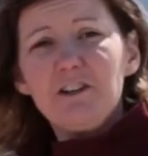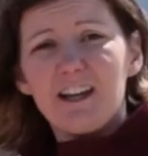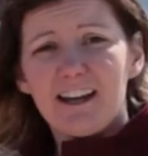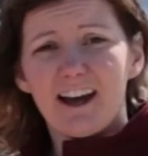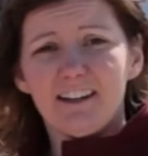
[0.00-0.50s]
you
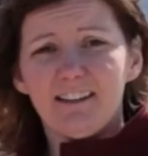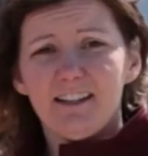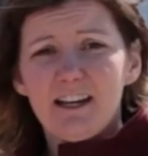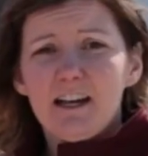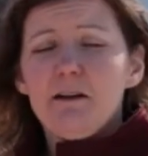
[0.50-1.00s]
get on.
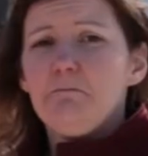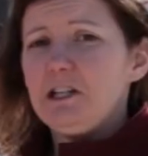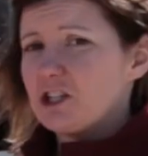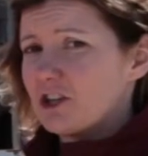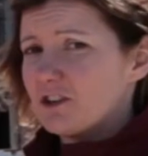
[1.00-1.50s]

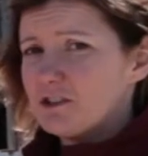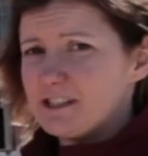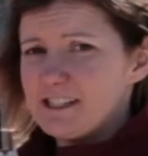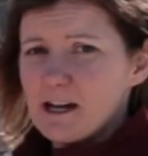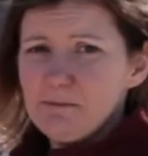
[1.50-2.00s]
Be sure those
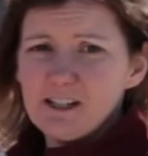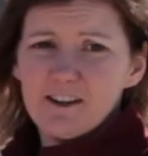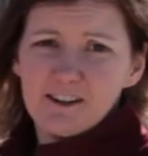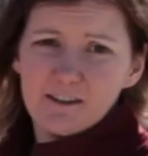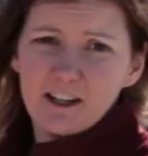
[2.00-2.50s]
steps
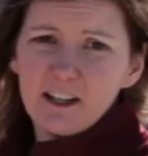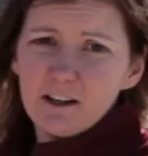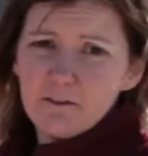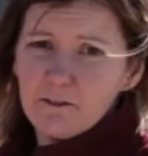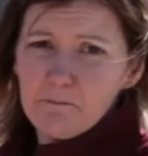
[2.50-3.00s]
are
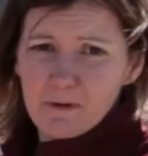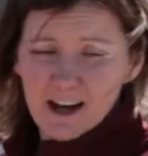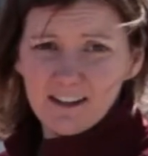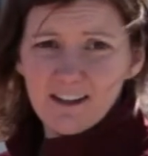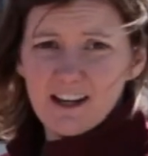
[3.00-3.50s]
clear from
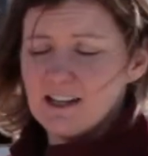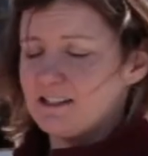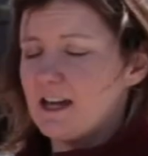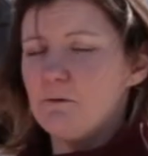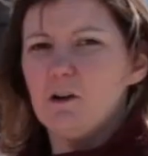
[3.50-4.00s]
mud, as
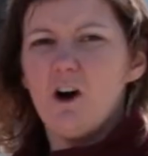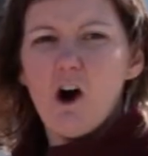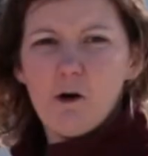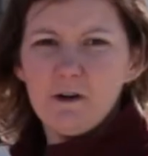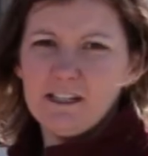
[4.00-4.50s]
that will
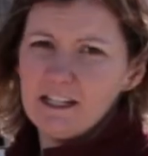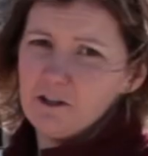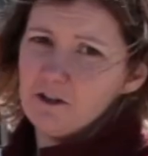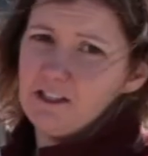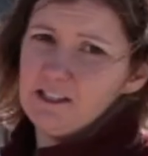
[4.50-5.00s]
always
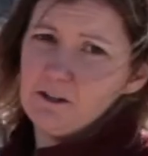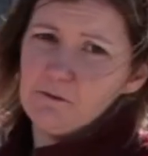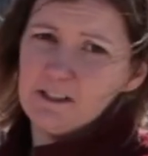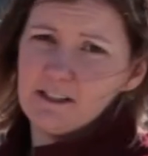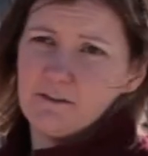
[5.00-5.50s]
increase the
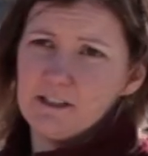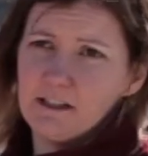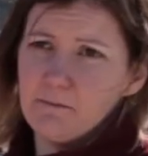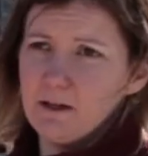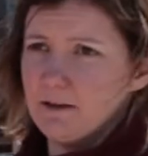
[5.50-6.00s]
risk of
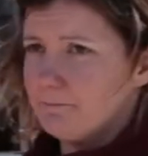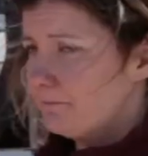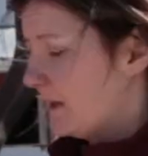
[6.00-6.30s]
slipping.